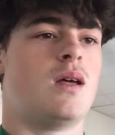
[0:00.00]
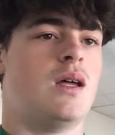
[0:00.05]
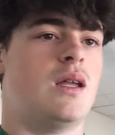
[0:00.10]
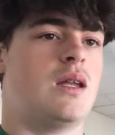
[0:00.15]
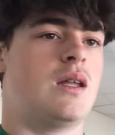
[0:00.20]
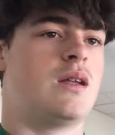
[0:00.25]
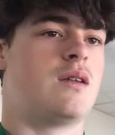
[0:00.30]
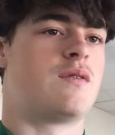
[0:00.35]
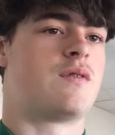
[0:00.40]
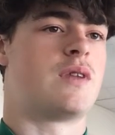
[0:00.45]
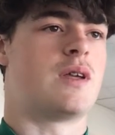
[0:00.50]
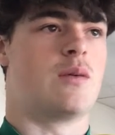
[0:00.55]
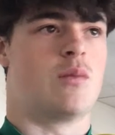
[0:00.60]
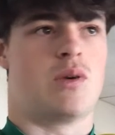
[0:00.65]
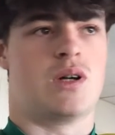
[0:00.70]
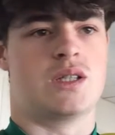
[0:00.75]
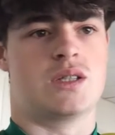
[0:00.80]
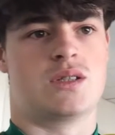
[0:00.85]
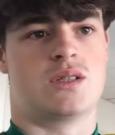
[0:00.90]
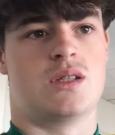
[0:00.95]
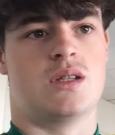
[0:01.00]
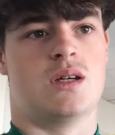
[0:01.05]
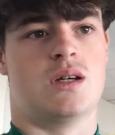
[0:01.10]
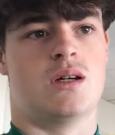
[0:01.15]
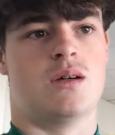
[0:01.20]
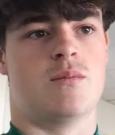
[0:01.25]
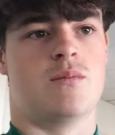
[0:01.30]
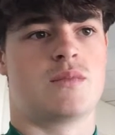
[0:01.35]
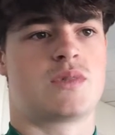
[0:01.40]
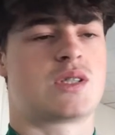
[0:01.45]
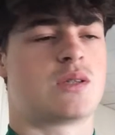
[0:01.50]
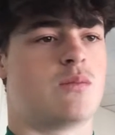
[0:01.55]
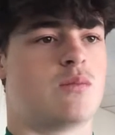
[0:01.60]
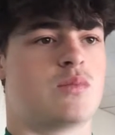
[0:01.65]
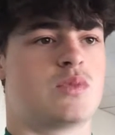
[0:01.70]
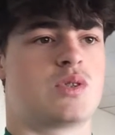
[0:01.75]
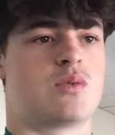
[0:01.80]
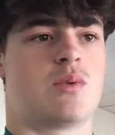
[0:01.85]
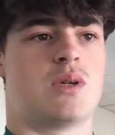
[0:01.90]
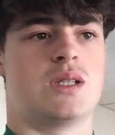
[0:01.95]
And then if they weigh,
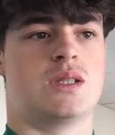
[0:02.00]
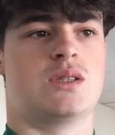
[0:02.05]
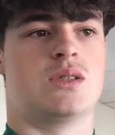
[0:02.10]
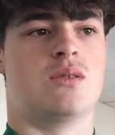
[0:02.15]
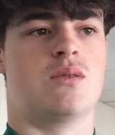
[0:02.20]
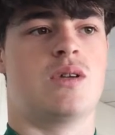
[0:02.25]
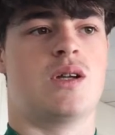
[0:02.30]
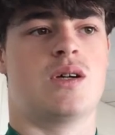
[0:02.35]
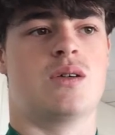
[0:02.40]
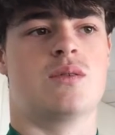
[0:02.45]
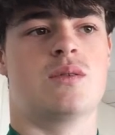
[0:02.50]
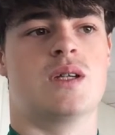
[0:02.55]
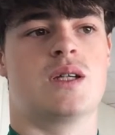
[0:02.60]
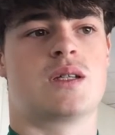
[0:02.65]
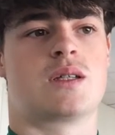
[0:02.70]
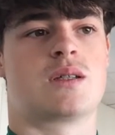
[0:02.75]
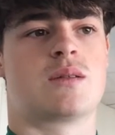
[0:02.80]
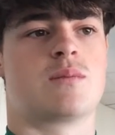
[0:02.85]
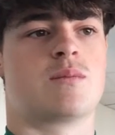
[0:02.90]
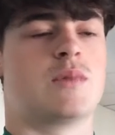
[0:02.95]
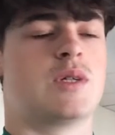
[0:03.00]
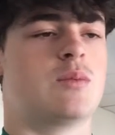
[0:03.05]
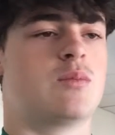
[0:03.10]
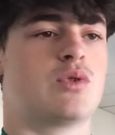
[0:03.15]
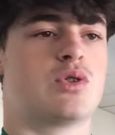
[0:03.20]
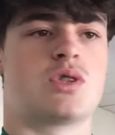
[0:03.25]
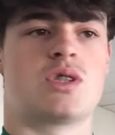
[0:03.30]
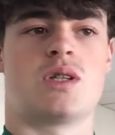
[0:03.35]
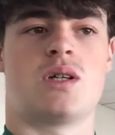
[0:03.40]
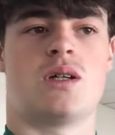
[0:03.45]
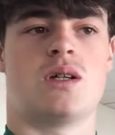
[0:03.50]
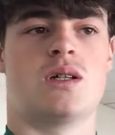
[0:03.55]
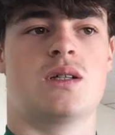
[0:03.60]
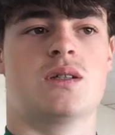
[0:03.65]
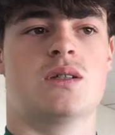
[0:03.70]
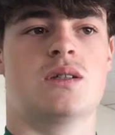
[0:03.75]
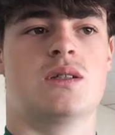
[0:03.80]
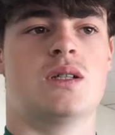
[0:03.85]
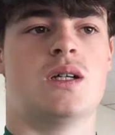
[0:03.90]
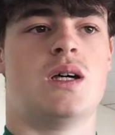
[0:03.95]
someone's way too low, they can be more
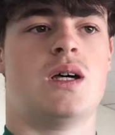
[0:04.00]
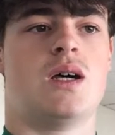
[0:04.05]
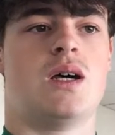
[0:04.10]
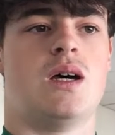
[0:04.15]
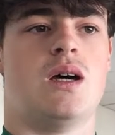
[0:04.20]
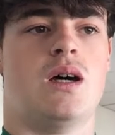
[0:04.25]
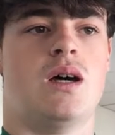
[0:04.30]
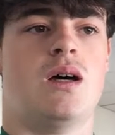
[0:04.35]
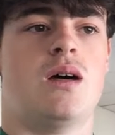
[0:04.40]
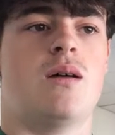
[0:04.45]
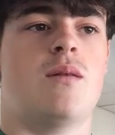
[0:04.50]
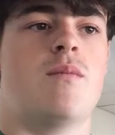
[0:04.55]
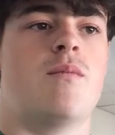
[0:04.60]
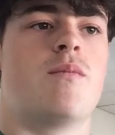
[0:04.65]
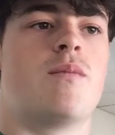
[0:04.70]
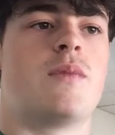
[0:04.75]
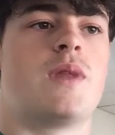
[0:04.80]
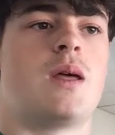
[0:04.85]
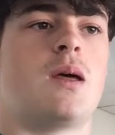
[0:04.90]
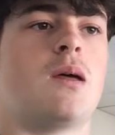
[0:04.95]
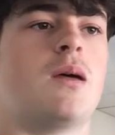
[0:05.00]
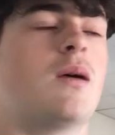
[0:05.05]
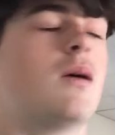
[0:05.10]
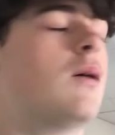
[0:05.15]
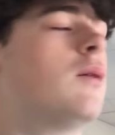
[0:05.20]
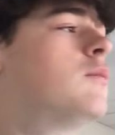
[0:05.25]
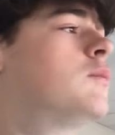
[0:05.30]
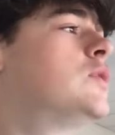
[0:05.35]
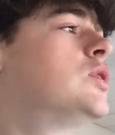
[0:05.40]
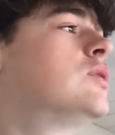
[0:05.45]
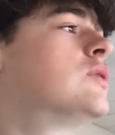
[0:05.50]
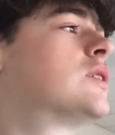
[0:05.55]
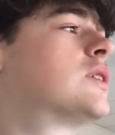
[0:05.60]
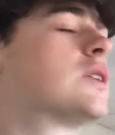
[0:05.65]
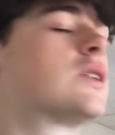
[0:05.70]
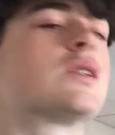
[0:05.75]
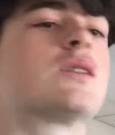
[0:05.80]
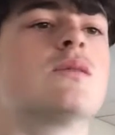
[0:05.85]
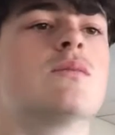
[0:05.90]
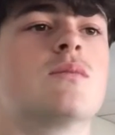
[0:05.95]
tired. Their immune
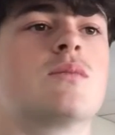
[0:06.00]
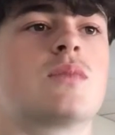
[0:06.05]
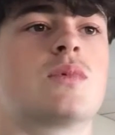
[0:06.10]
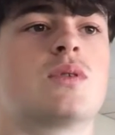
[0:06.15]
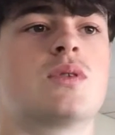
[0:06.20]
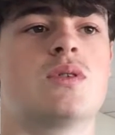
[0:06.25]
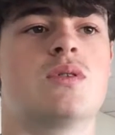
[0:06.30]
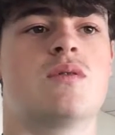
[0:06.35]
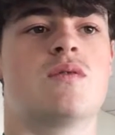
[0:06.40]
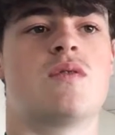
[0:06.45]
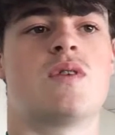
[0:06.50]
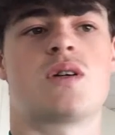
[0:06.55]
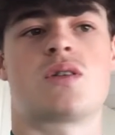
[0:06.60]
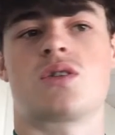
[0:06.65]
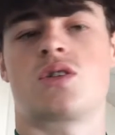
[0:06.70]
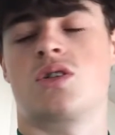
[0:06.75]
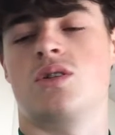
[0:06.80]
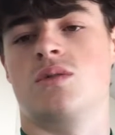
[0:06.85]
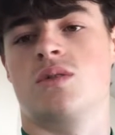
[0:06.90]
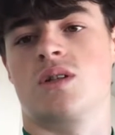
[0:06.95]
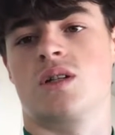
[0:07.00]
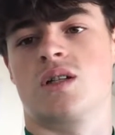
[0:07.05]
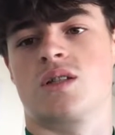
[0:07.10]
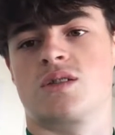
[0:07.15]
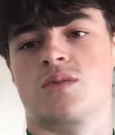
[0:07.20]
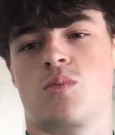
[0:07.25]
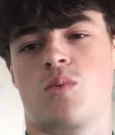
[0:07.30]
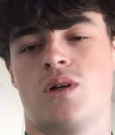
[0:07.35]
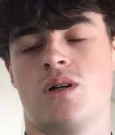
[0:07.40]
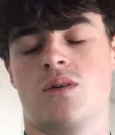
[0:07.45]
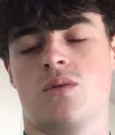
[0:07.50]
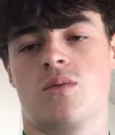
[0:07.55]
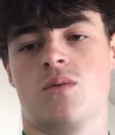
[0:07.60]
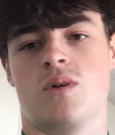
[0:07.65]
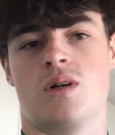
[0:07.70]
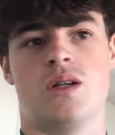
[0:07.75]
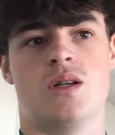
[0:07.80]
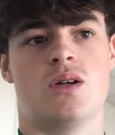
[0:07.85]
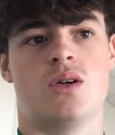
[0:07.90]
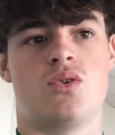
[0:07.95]
system can function as well,
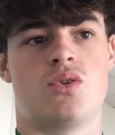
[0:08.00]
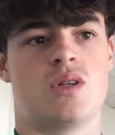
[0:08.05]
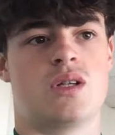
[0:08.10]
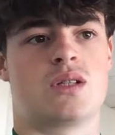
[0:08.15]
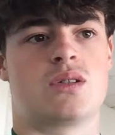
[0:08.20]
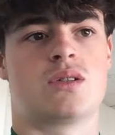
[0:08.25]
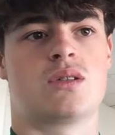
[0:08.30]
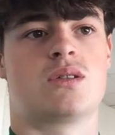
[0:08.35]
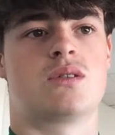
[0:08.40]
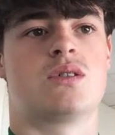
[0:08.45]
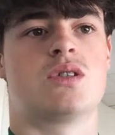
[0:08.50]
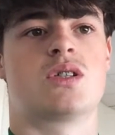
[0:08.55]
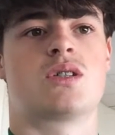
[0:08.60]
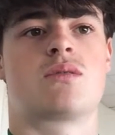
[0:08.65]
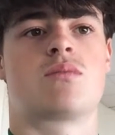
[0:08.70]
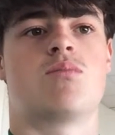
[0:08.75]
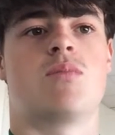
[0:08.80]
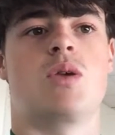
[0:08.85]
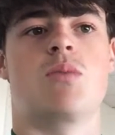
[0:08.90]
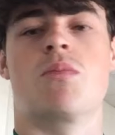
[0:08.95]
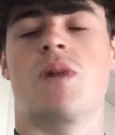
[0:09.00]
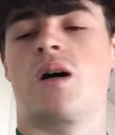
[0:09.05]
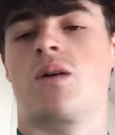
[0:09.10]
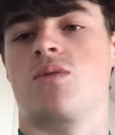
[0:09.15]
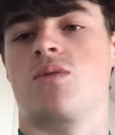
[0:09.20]
or they could just be